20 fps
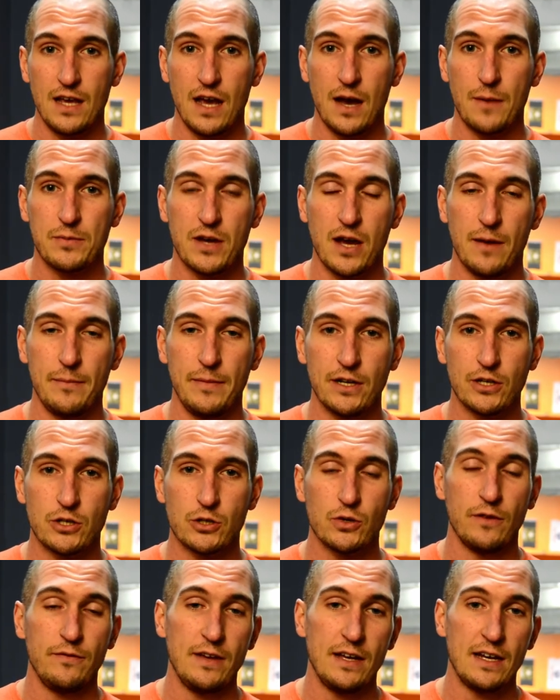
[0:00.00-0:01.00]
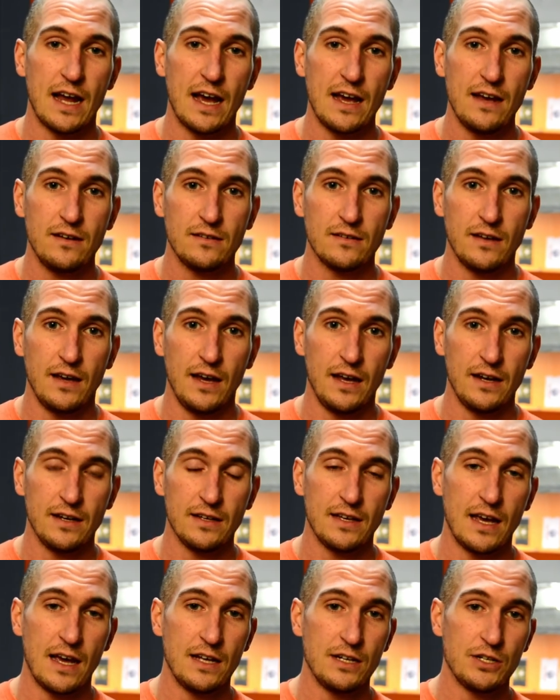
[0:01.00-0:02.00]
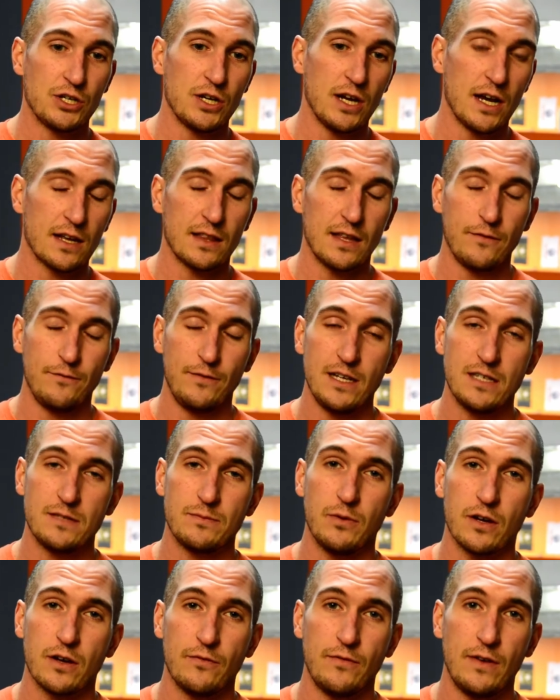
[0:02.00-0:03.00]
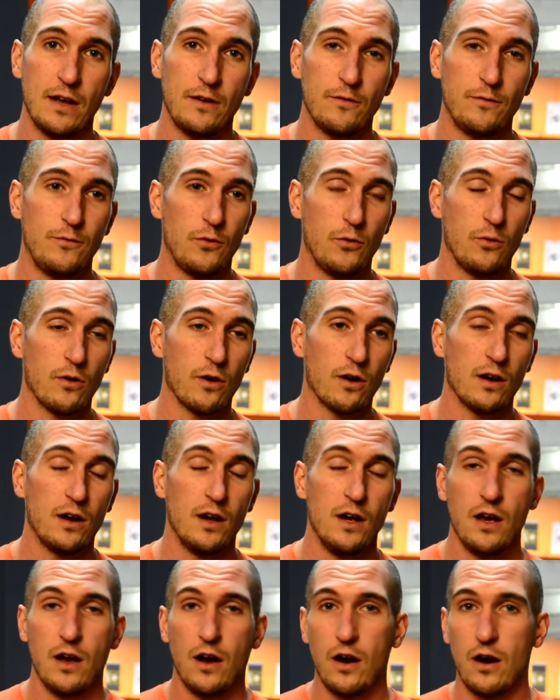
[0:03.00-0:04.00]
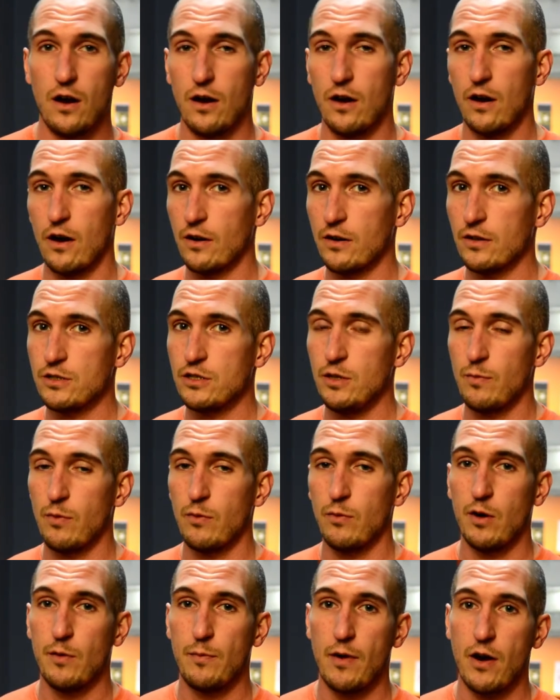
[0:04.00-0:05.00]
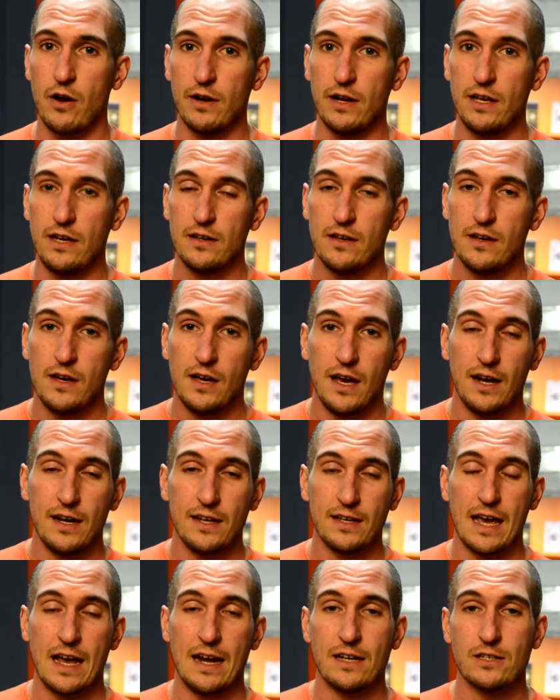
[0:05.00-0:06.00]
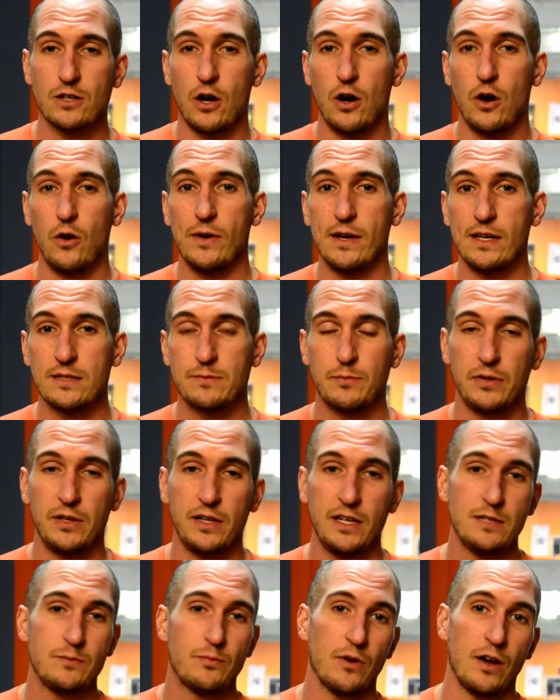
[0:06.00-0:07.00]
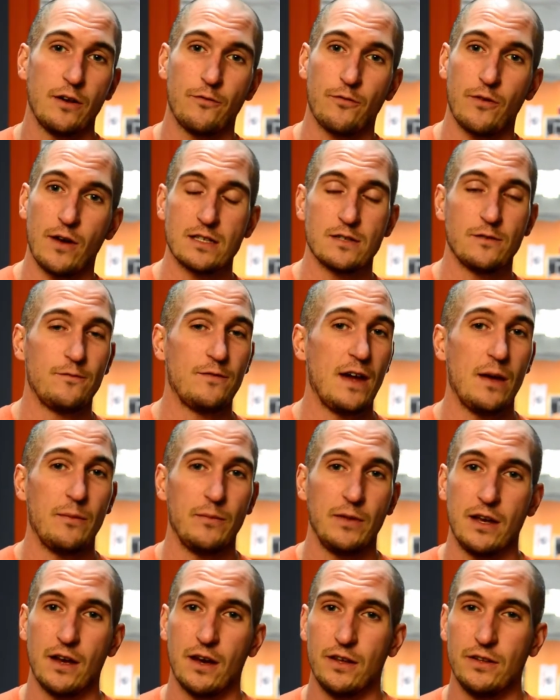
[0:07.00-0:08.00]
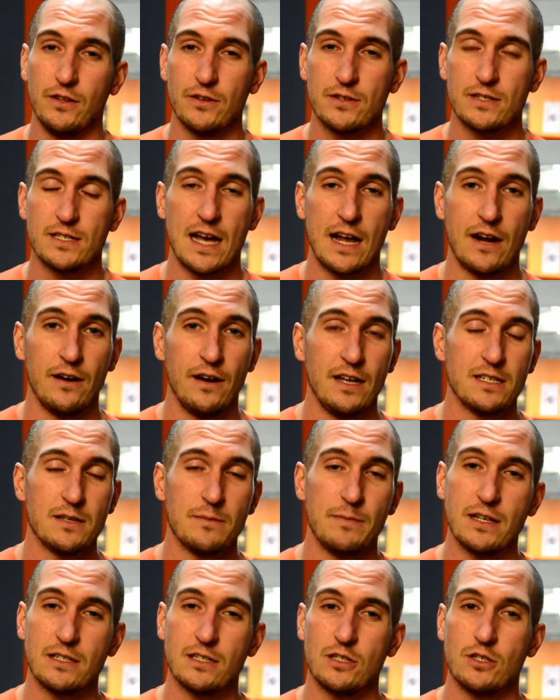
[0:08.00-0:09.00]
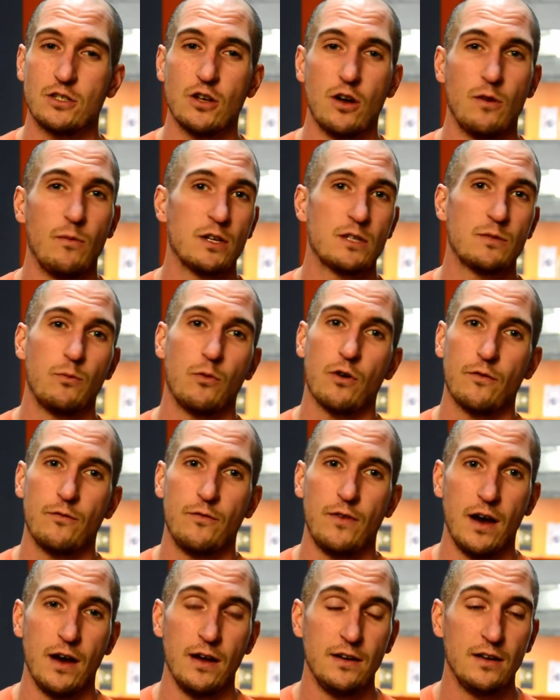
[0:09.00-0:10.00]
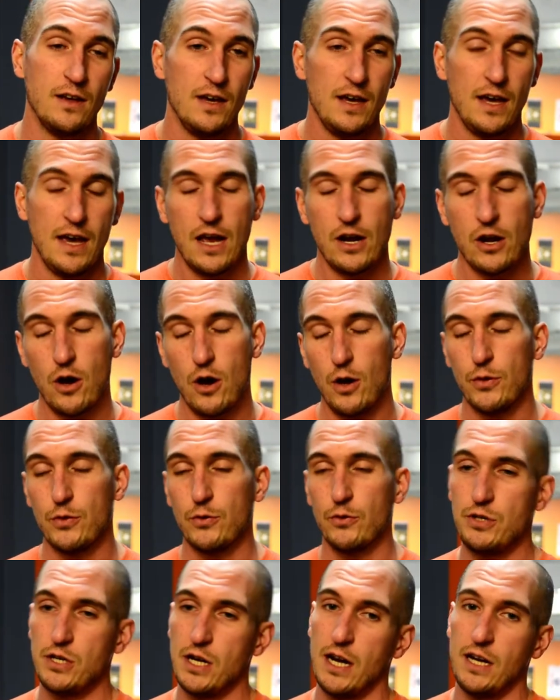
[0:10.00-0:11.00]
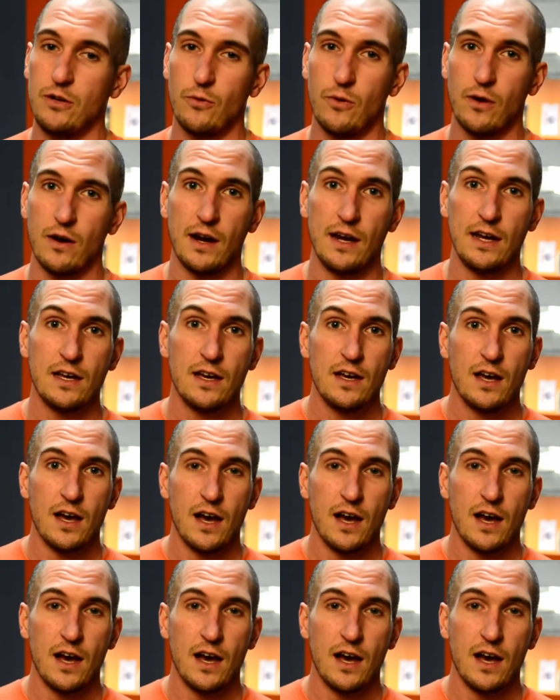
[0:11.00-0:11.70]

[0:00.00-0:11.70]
upcoming trivia night. And again, check that Facebook event for our Super Bowl party. And again, as always, please bring friends and family on those Saturdays. It makes it so much more fun. And all through January,